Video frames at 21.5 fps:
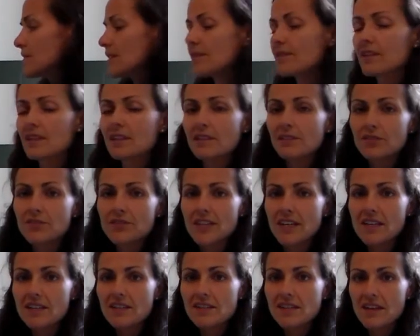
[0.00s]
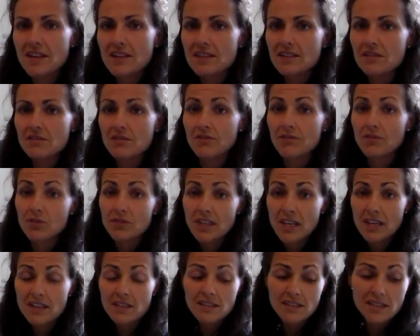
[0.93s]
give it a little taste test. If you
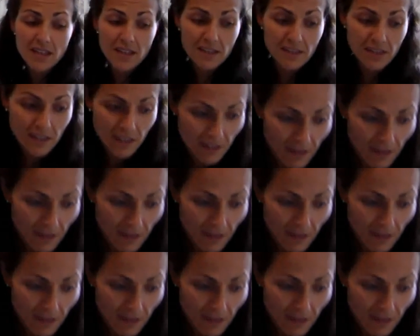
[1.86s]
taste test